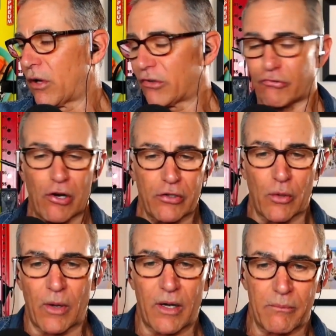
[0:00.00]
Australia
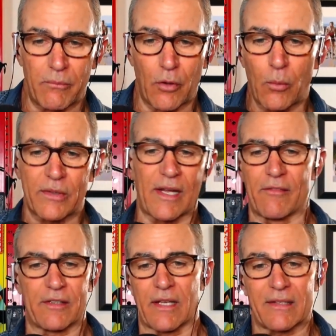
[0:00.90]
where no one's
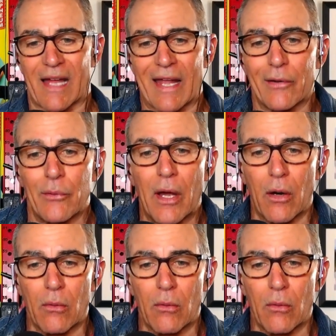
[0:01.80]
having sex. I don't know.